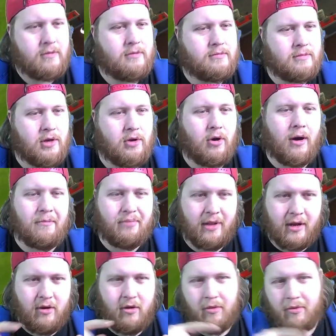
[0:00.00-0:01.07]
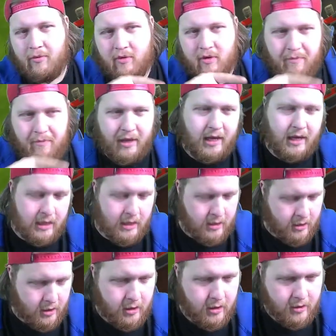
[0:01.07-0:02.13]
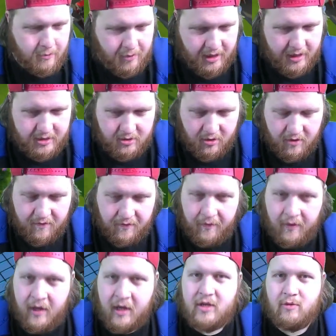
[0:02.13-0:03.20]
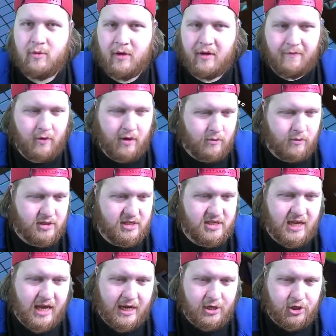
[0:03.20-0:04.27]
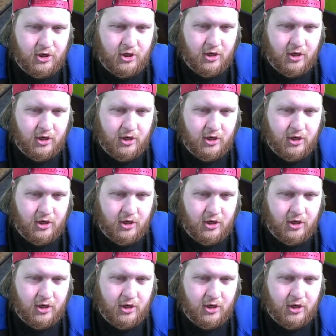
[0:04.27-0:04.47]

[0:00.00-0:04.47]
you know, I'm planning on throwing a big, big sort of 24-hour sesh